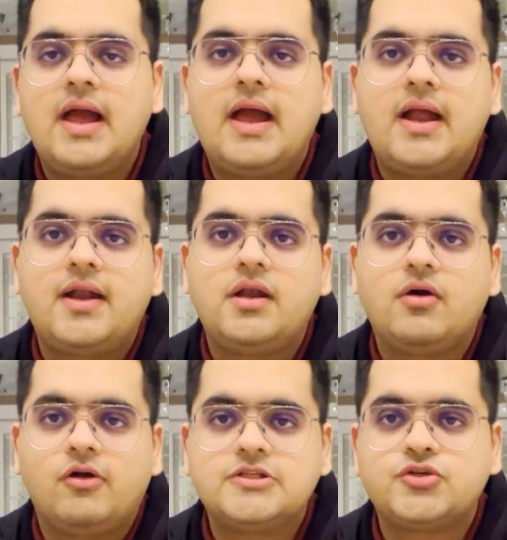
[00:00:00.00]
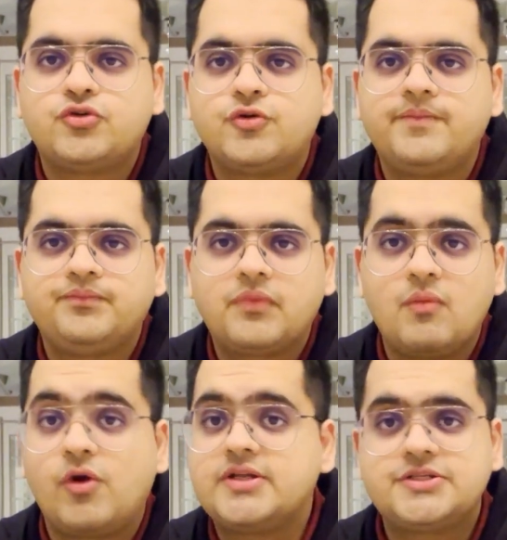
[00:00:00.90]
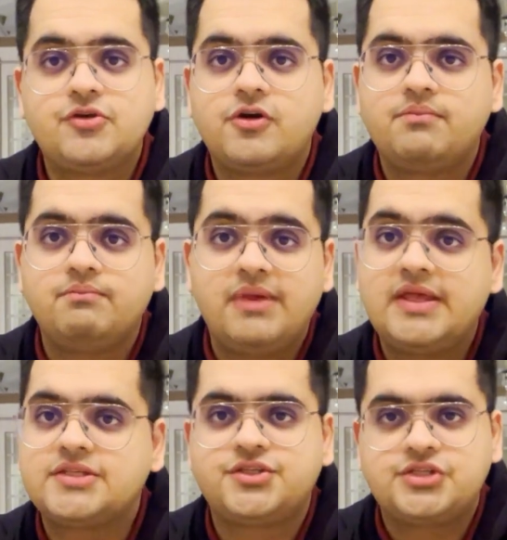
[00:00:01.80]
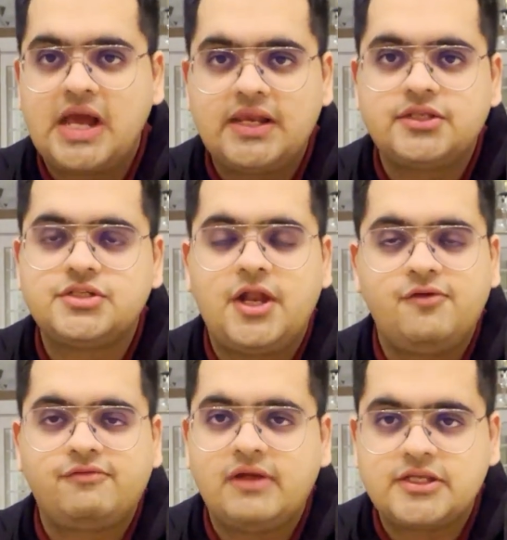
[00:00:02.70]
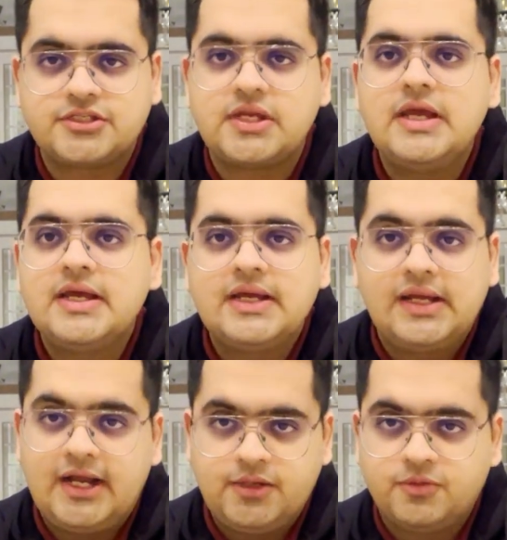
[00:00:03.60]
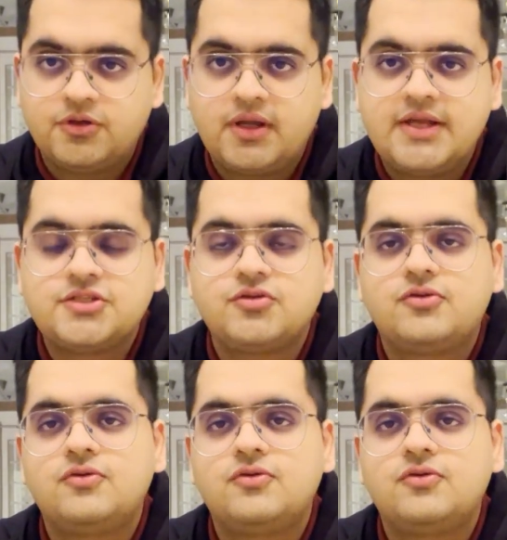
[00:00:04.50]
And also what is your biggest challenge that you faced at work, right? So